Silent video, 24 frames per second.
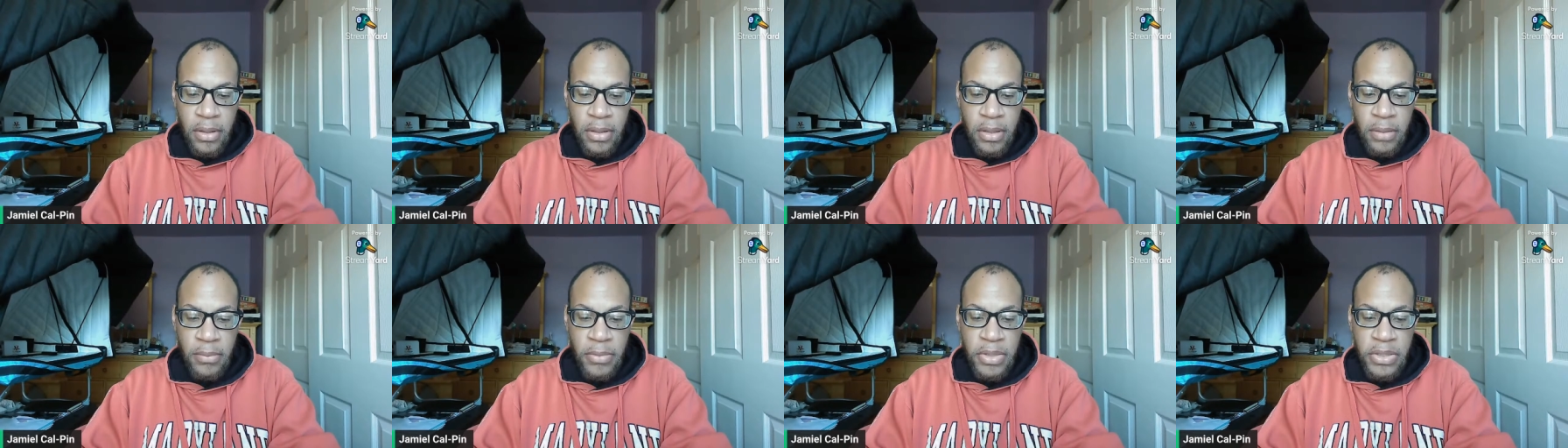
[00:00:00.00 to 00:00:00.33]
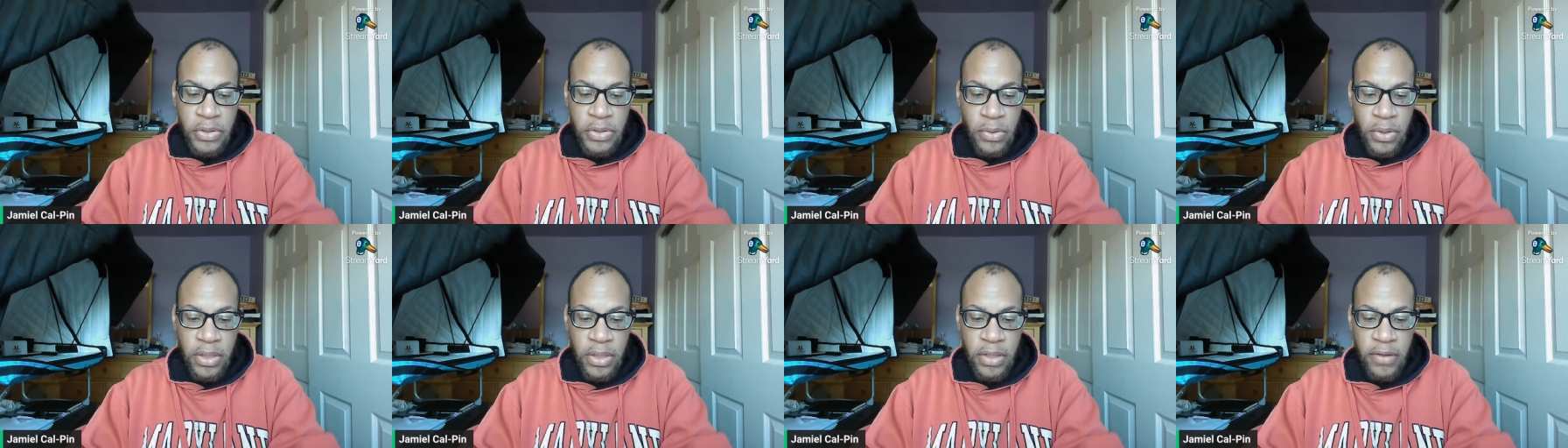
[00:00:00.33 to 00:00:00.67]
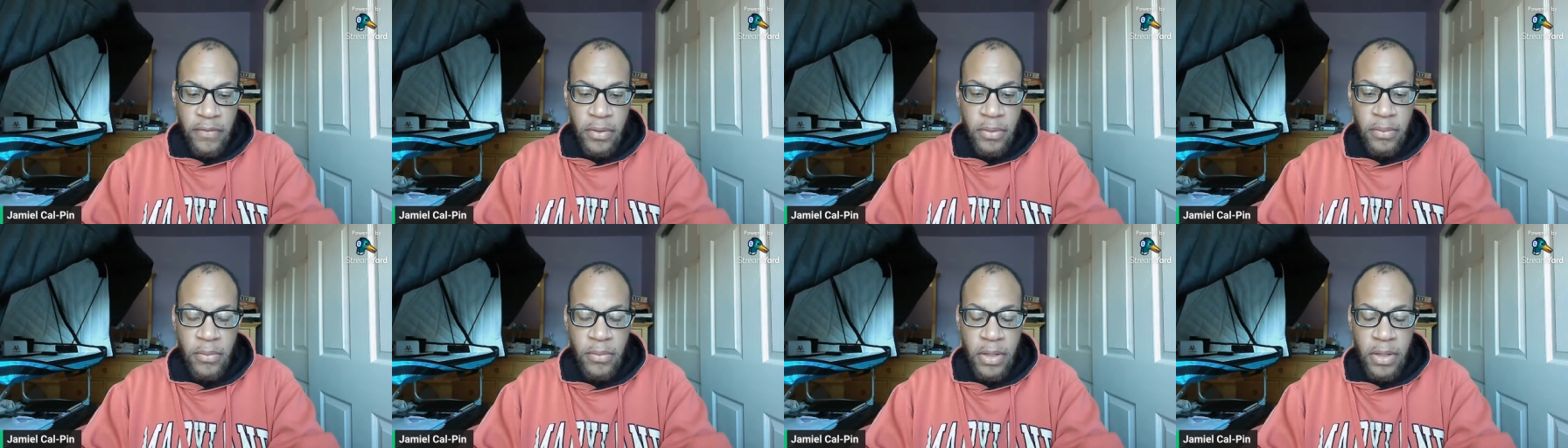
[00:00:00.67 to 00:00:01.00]
the majority
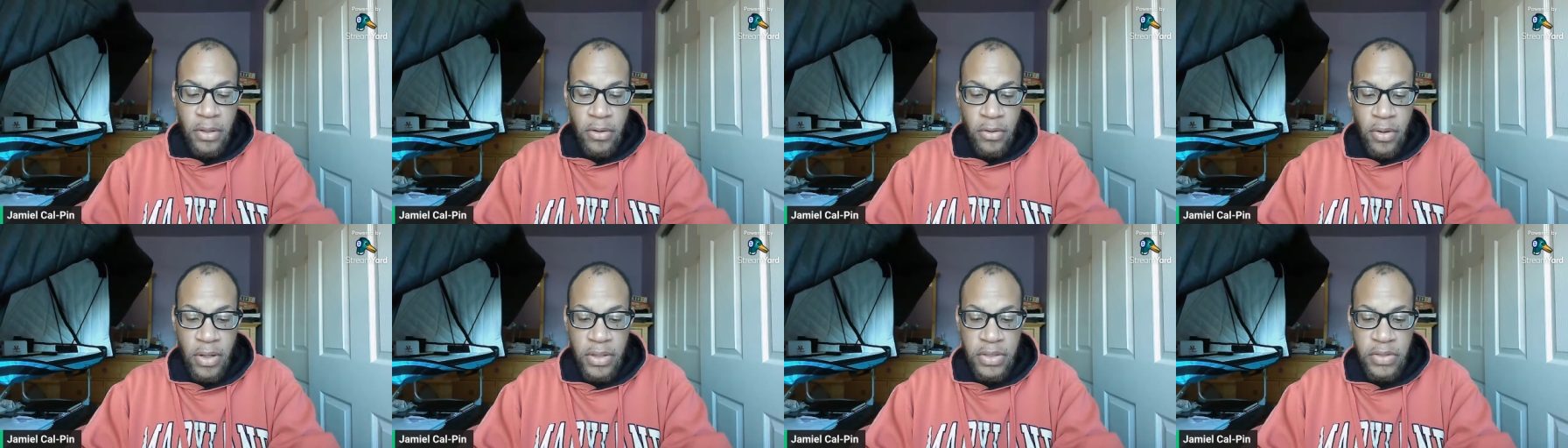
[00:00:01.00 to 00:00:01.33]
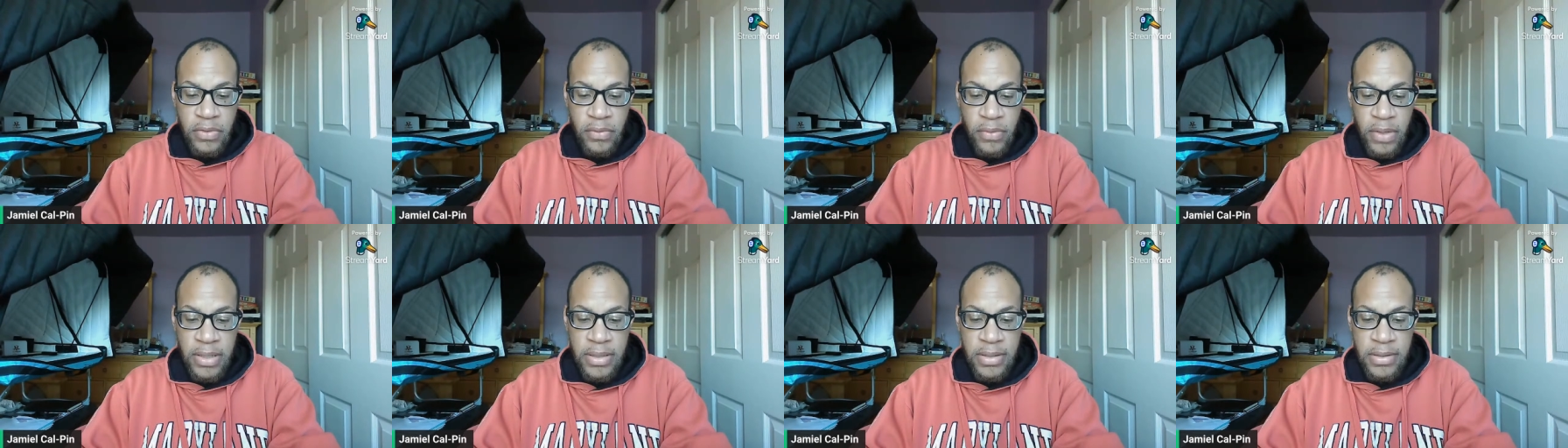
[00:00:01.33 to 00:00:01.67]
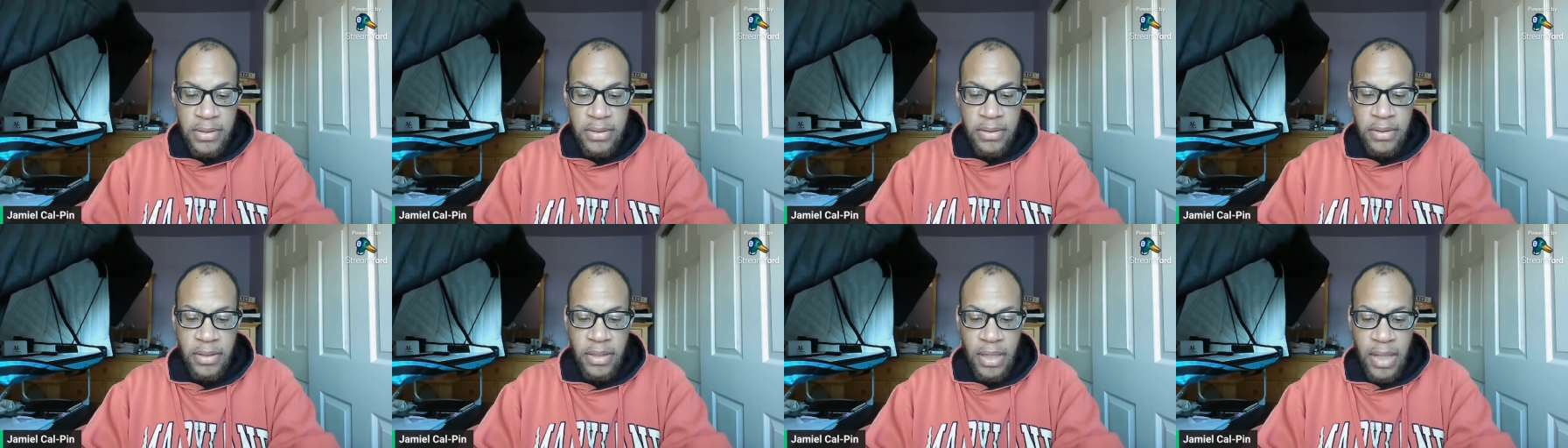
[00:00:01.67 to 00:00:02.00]
of whom across
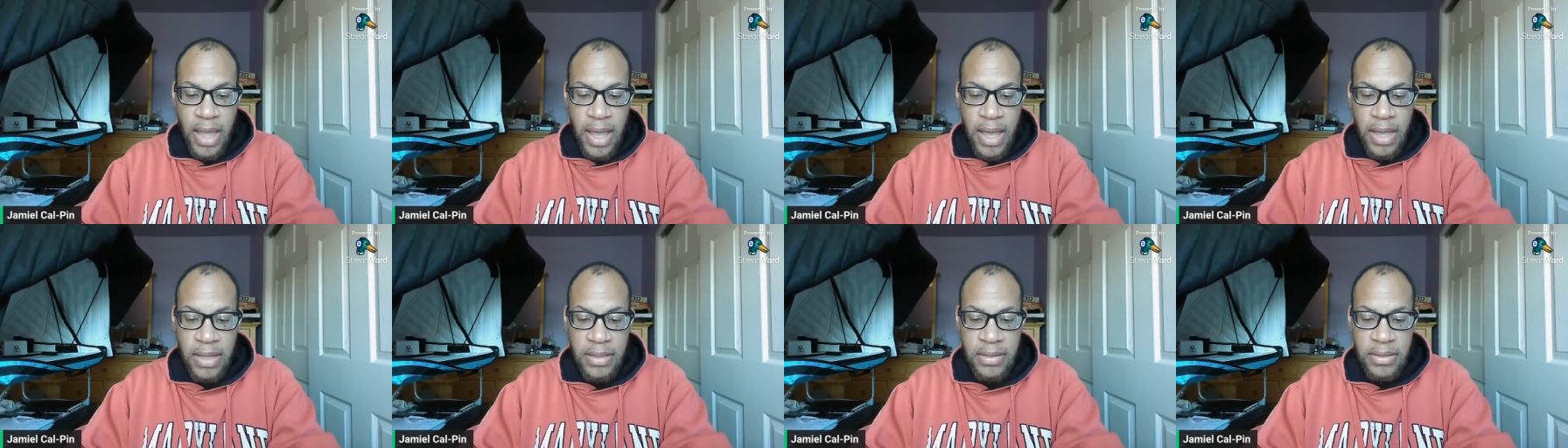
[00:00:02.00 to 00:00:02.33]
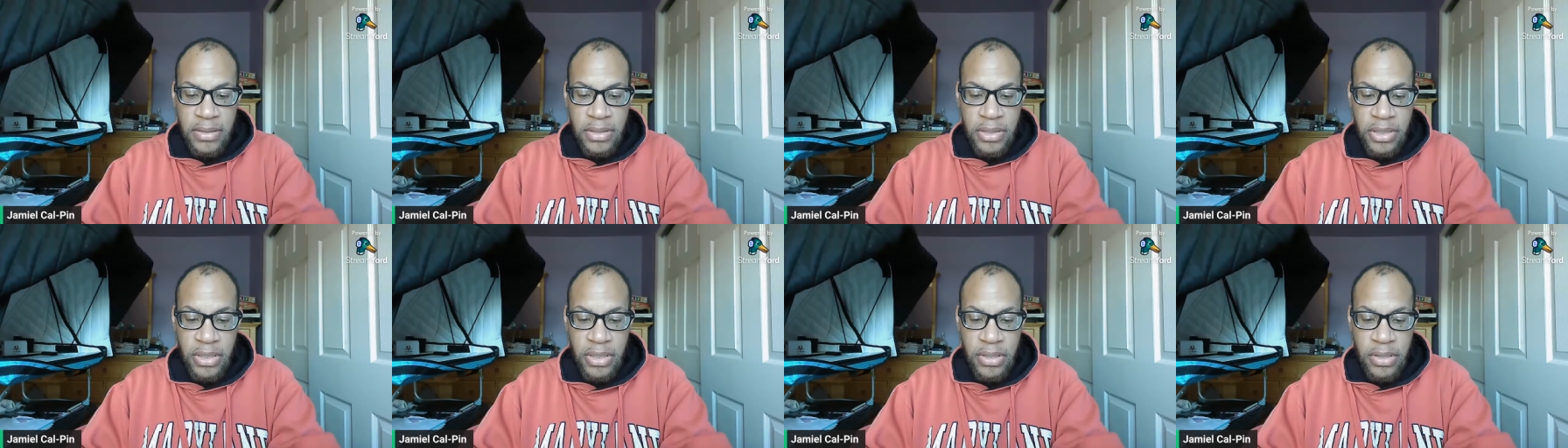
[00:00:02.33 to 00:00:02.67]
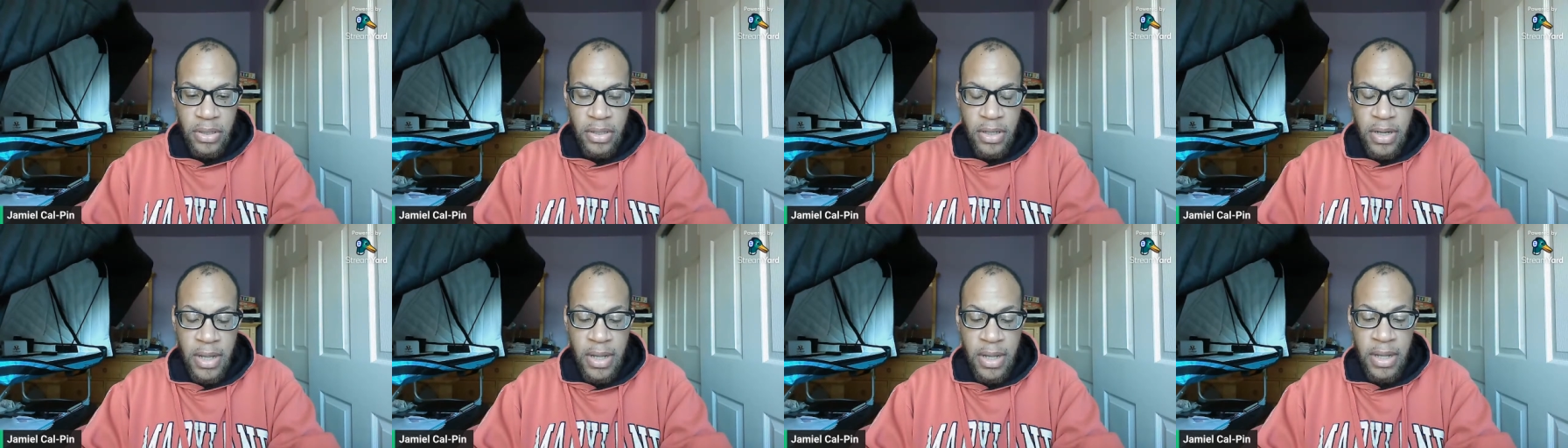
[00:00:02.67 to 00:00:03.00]
race, class, and
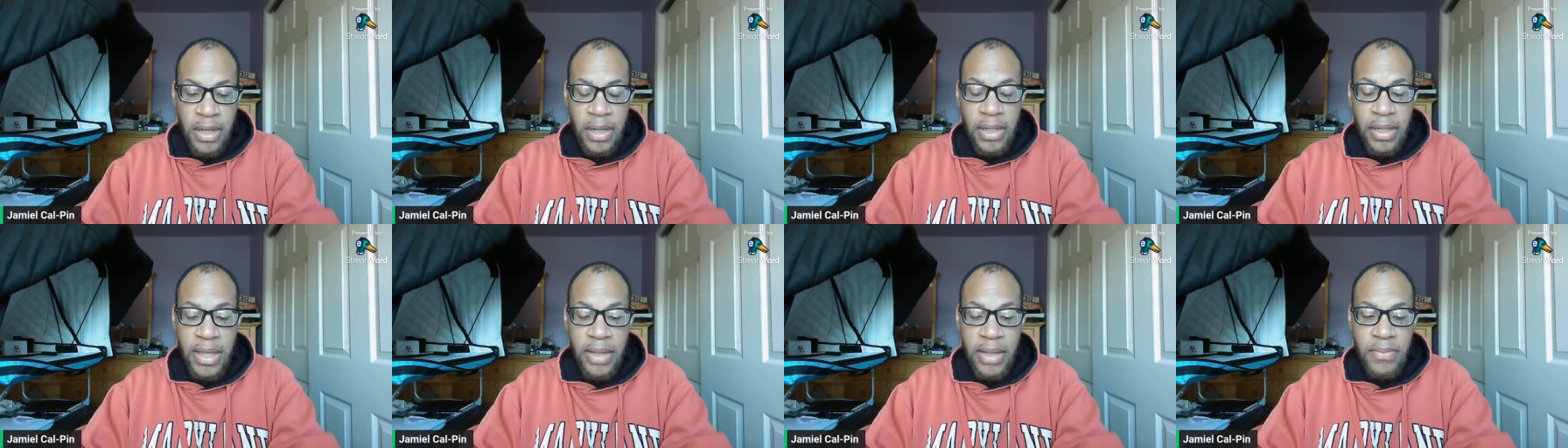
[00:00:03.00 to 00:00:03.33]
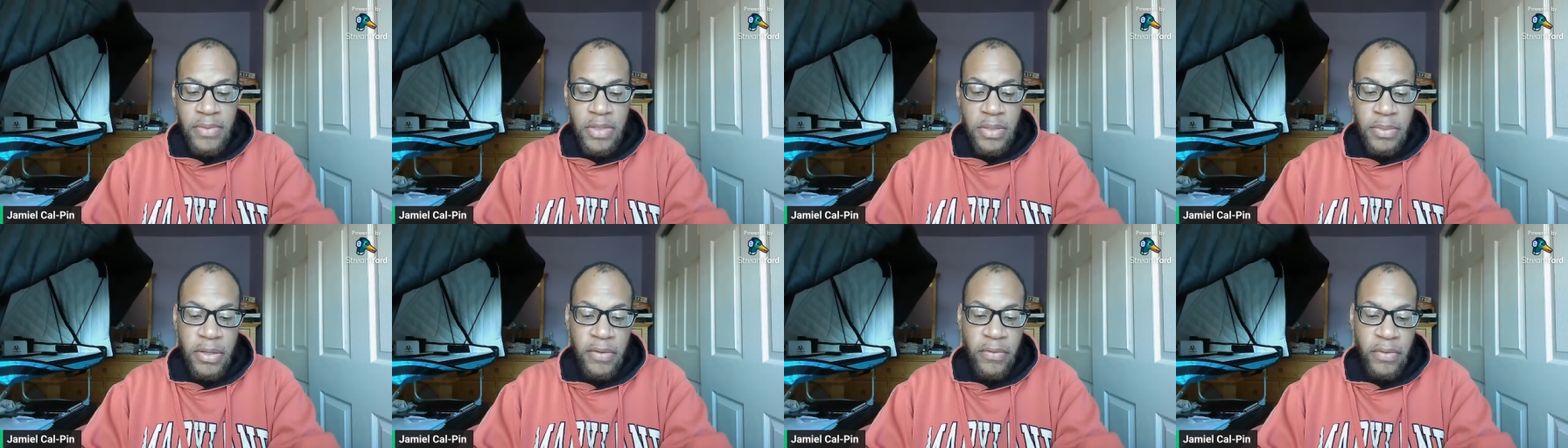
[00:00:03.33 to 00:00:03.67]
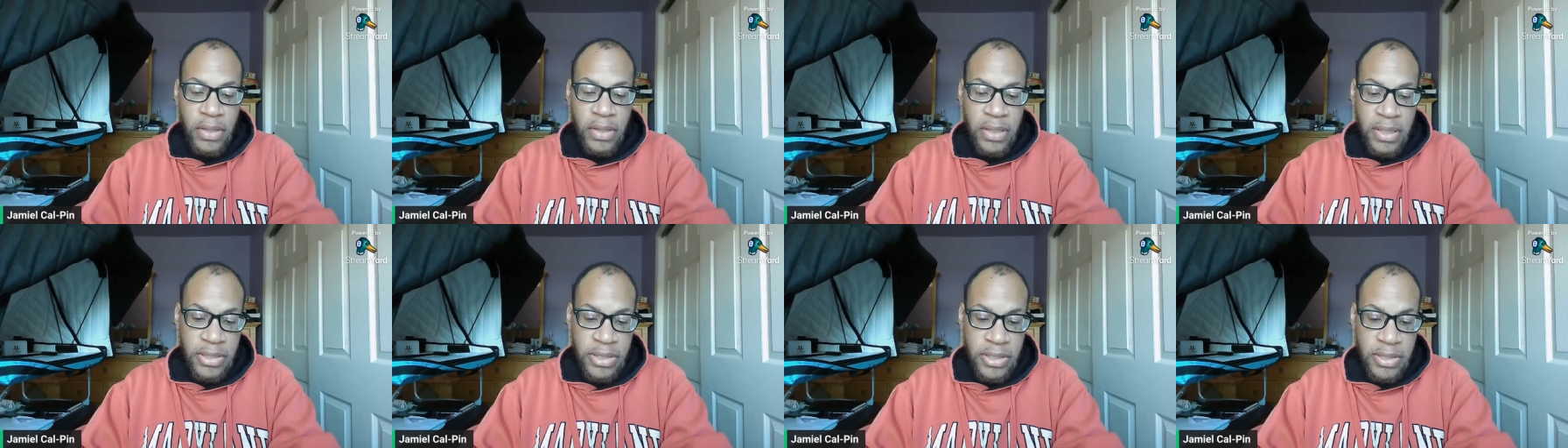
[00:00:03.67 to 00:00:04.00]
gender claim to be
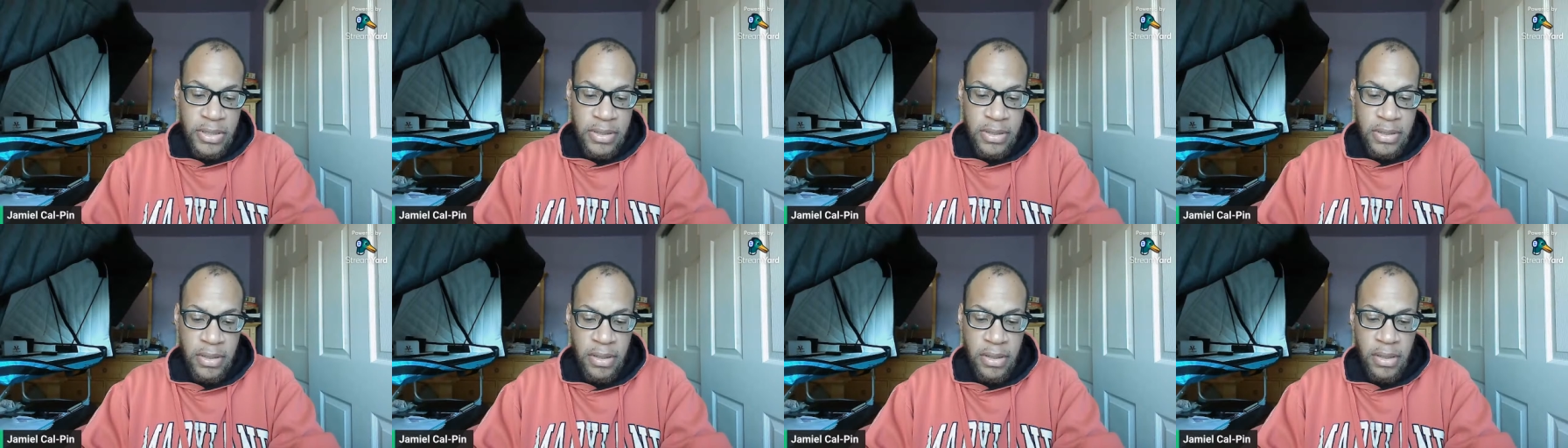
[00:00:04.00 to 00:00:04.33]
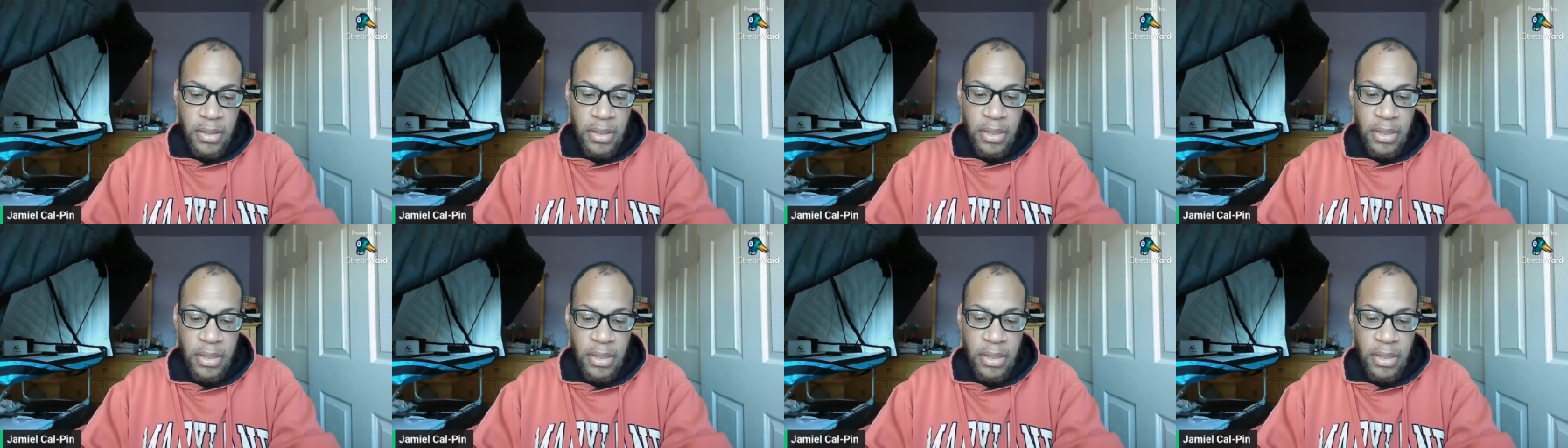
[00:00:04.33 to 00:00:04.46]
religious,